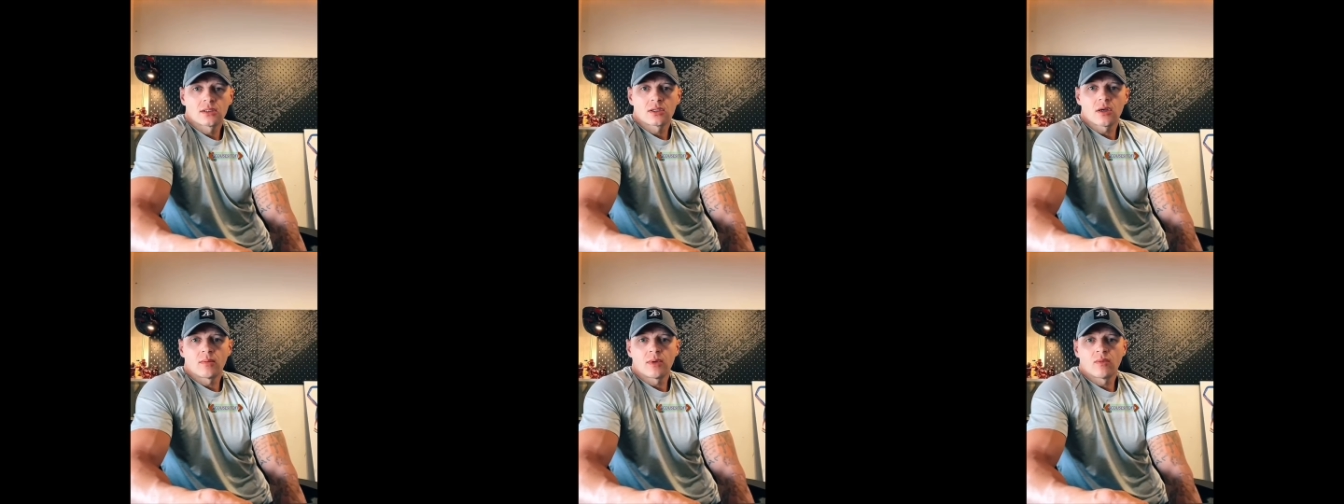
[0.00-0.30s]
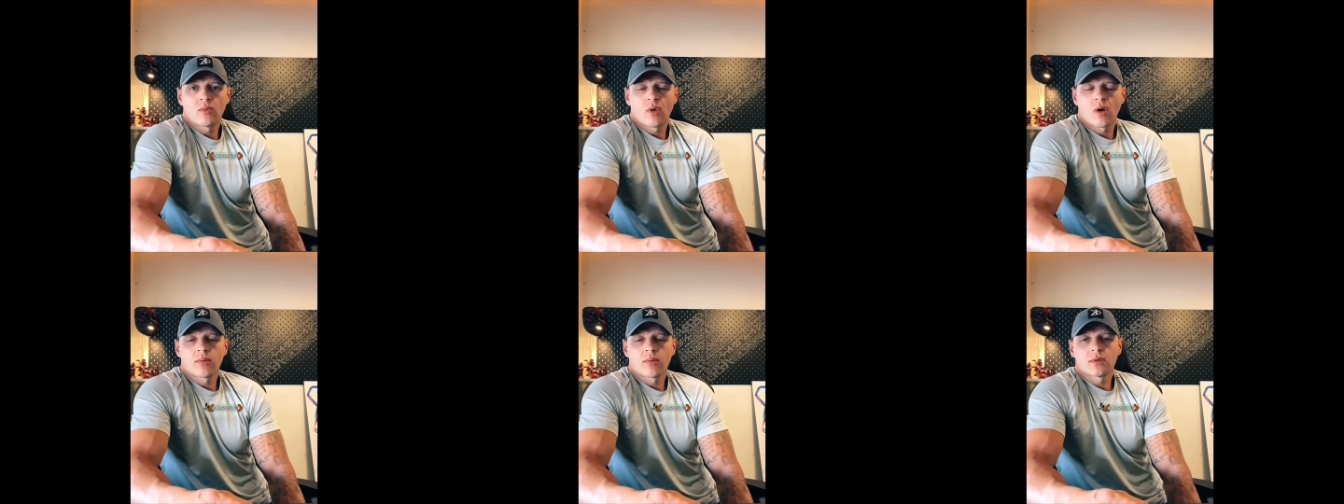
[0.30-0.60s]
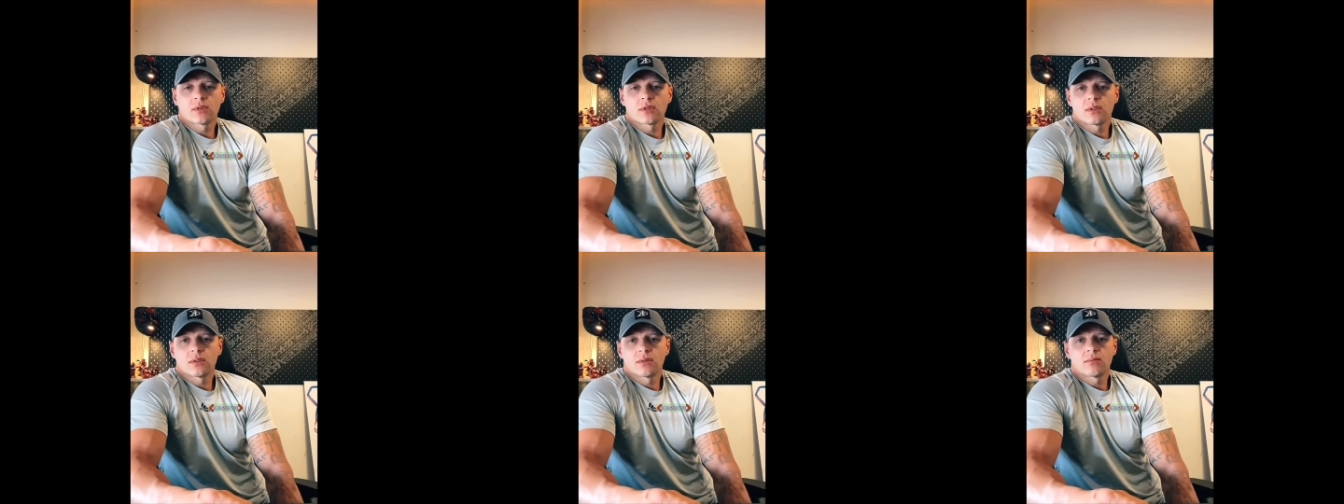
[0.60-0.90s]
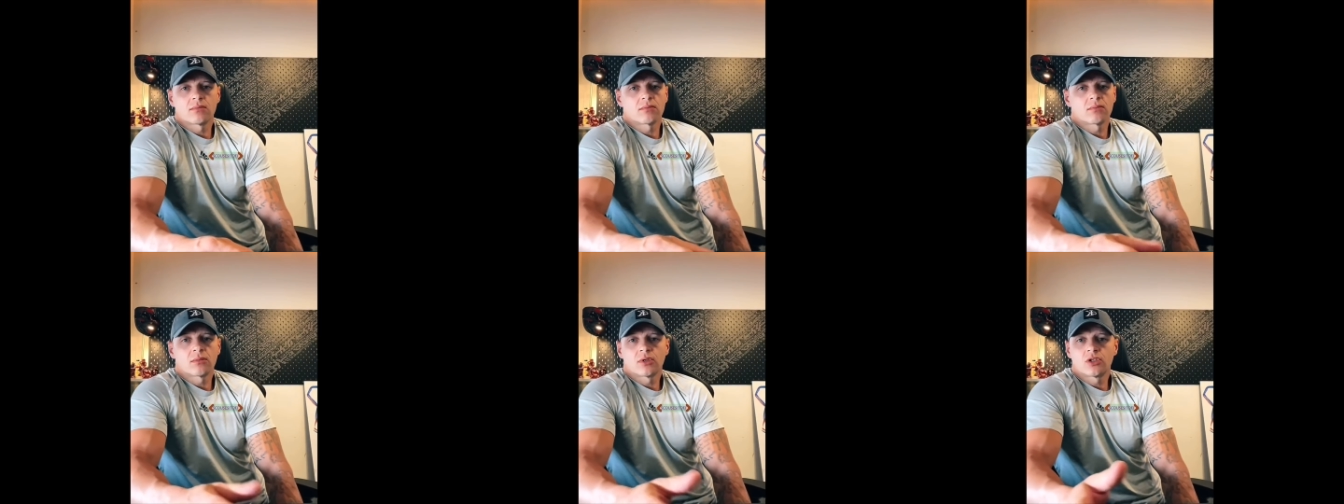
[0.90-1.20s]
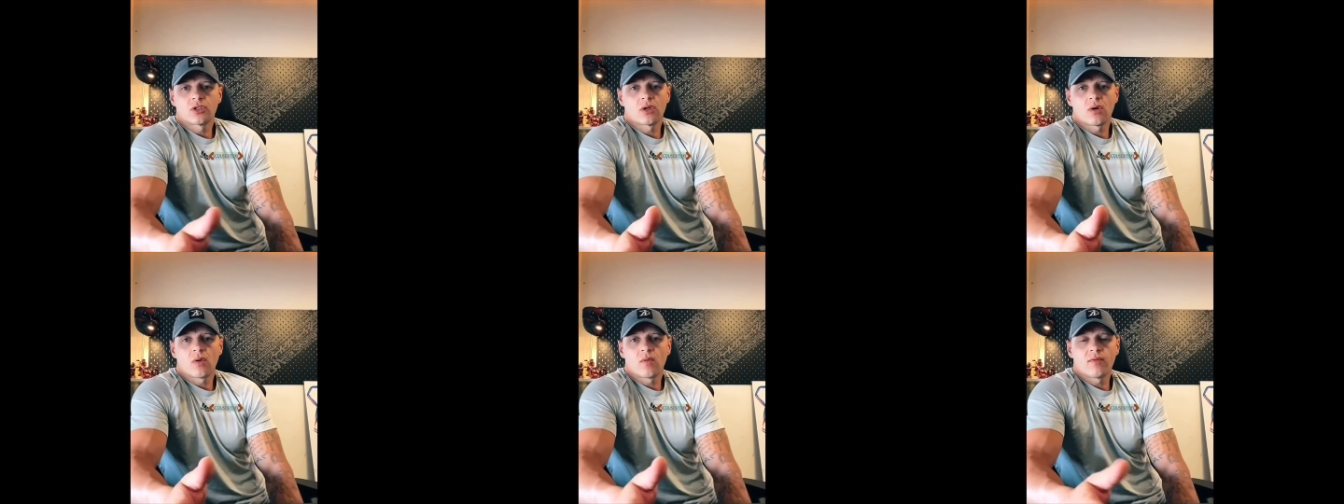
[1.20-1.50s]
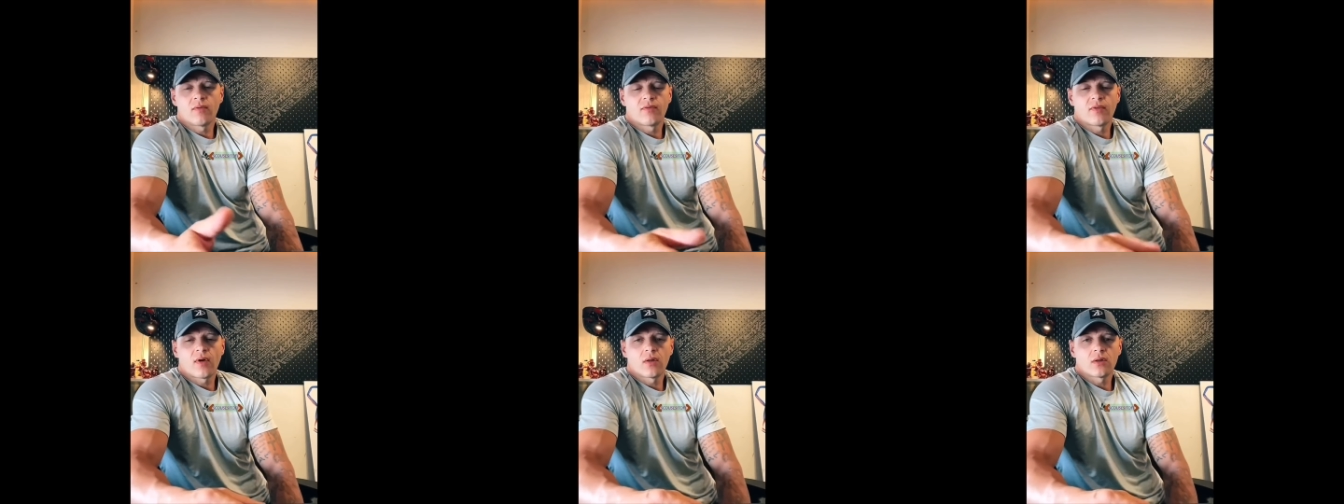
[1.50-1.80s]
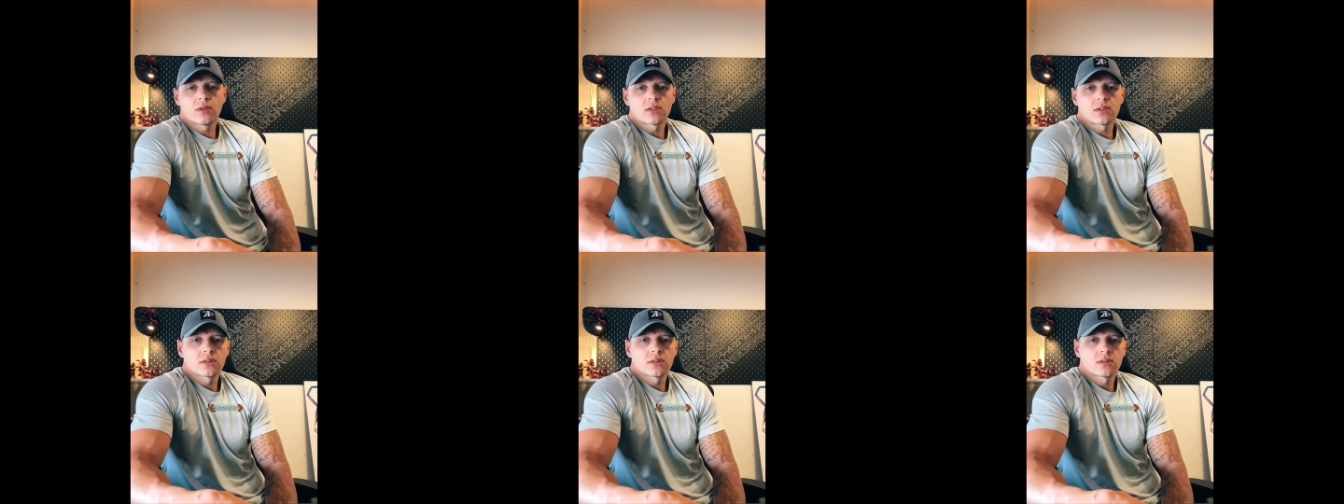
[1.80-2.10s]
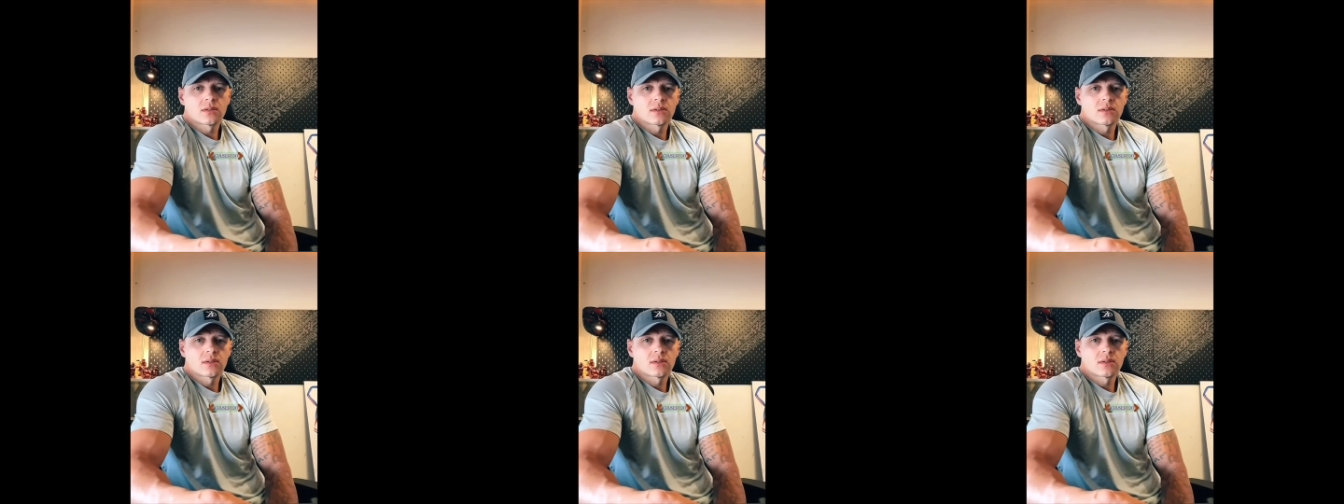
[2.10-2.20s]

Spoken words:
Tommy Robinson, it's your own fault.